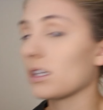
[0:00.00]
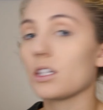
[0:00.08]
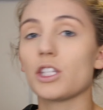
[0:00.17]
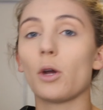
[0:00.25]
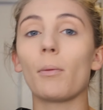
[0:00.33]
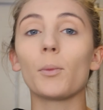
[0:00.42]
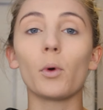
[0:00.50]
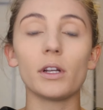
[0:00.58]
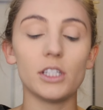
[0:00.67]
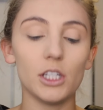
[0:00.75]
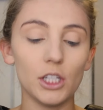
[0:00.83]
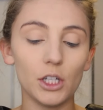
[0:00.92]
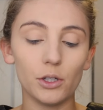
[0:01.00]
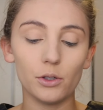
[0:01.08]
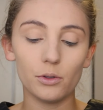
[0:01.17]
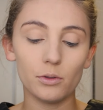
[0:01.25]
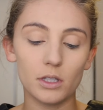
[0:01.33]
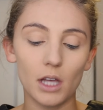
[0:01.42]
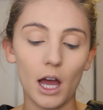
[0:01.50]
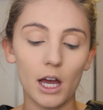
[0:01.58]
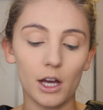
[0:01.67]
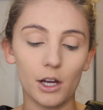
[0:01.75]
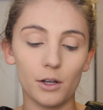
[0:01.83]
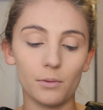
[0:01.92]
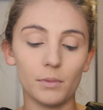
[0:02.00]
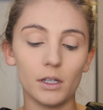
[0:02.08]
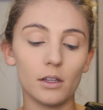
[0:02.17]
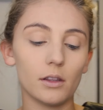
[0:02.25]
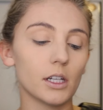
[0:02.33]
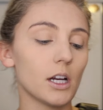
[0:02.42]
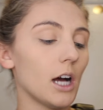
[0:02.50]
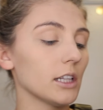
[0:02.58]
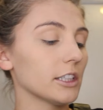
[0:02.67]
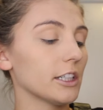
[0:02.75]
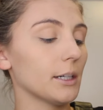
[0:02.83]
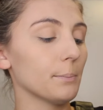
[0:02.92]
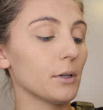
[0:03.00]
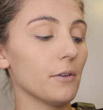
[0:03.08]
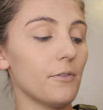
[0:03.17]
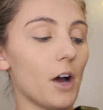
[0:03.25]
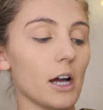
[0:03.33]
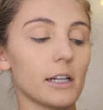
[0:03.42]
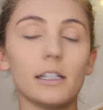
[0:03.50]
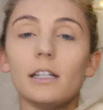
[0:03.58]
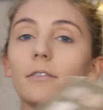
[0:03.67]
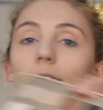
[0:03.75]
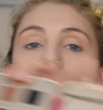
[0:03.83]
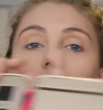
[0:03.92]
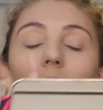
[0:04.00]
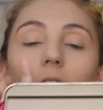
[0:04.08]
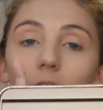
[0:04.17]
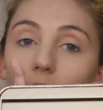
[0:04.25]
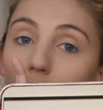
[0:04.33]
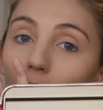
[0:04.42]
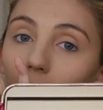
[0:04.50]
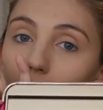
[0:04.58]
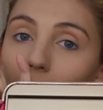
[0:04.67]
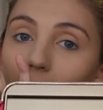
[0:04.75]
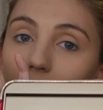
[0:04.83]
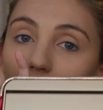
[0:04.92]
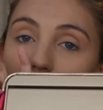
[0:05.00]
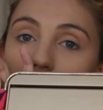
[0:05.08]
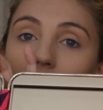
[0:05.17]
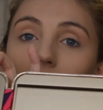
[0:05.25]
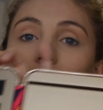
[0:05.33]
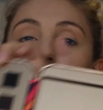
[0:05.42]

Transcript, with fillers: So I'm going to use um, the color Provocative in this Tarte palette here